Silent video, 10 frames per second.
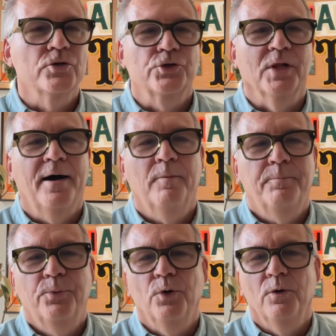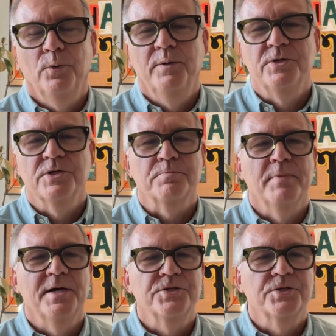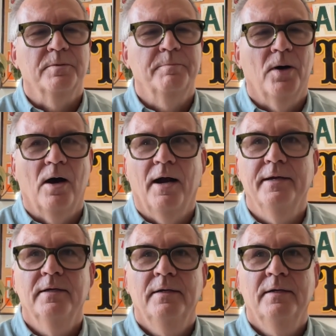output. We were just measured by,